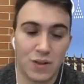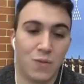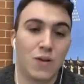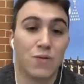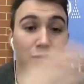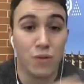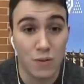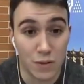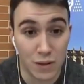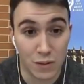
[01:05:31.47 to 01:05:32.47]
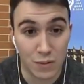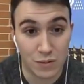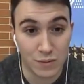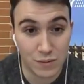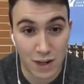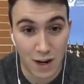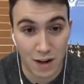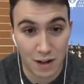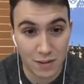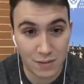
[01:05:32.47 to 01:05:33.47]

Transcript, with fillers: then we could go into CARLA.